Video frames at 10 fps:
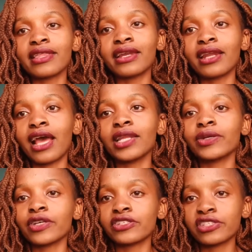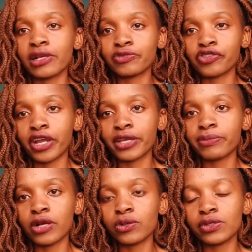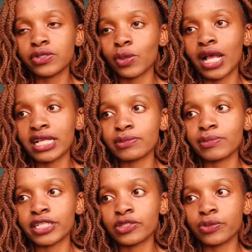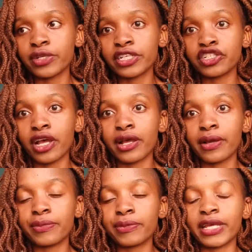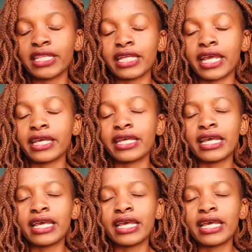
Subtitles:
Then, a loyal subscriber also asked me to wish her happy birthday.